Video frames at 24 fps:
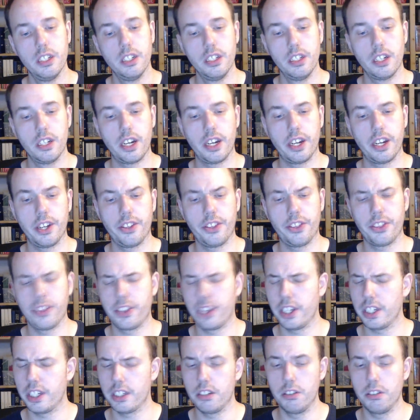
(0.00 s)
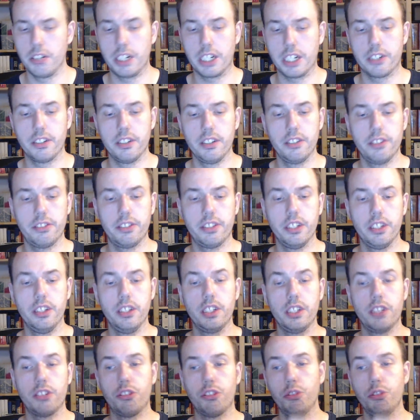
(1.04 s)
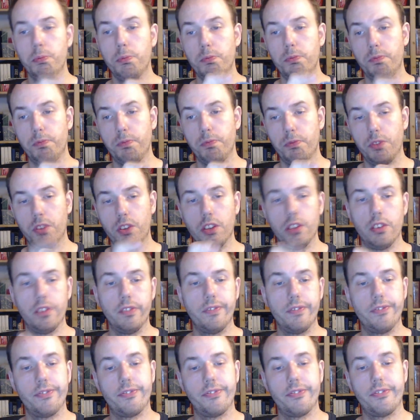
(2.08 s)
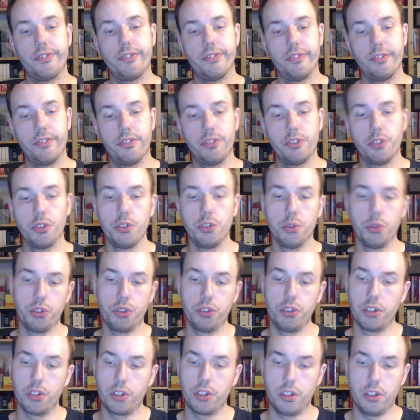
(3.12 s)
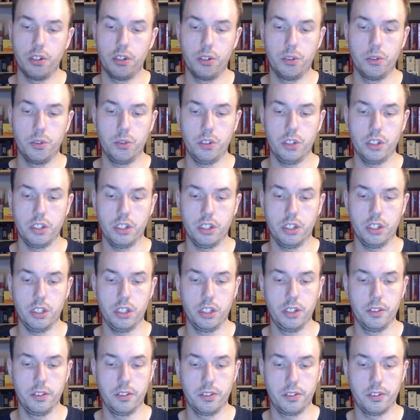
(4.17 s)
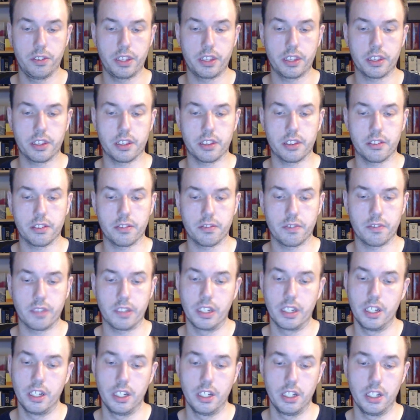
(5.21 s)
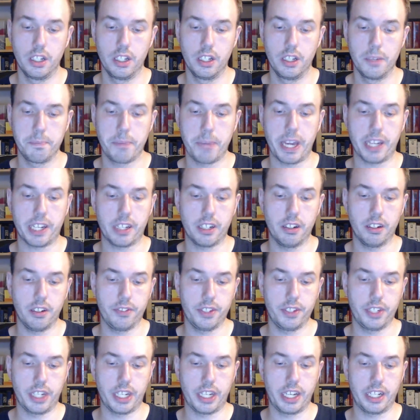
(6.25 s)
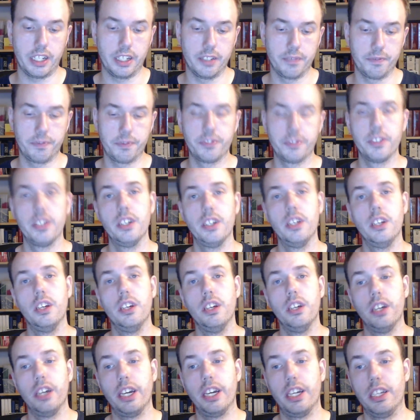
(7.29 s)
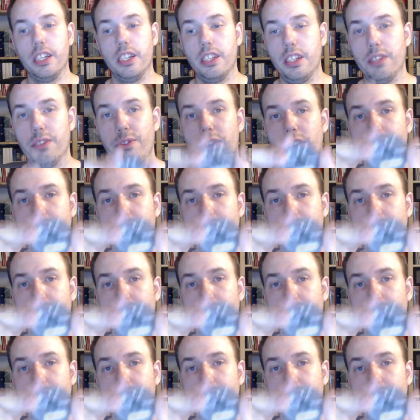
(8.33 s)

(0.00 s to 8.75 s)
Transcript: I think you actually still need to use your own back of the dial. And if I can